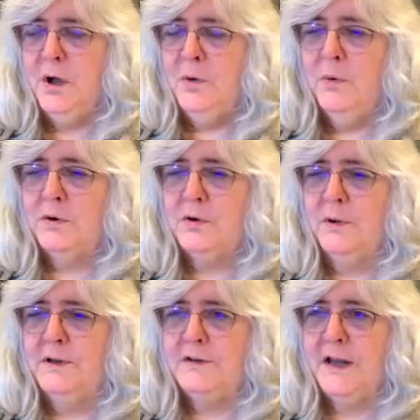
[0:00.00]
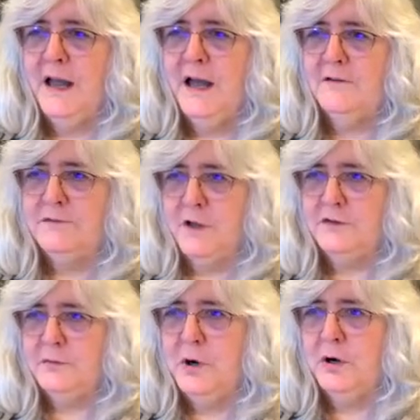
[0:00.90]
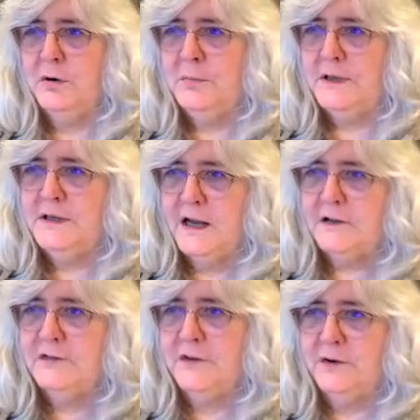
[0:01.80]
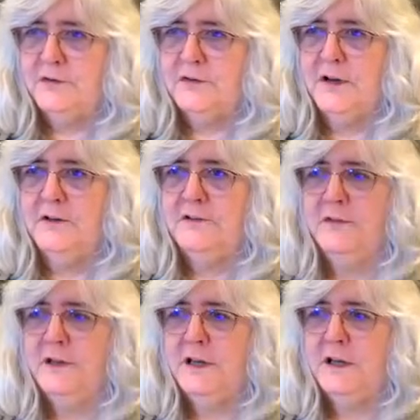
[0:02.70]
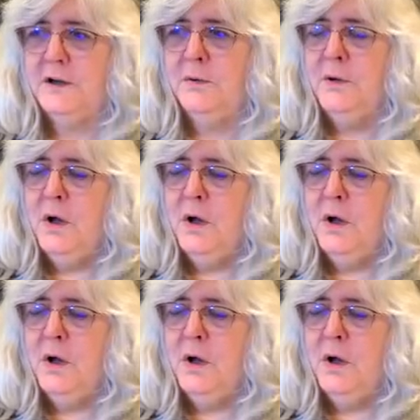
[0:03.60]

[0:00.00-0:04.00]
we're going to have, not tomorrow, but next Thursday's video,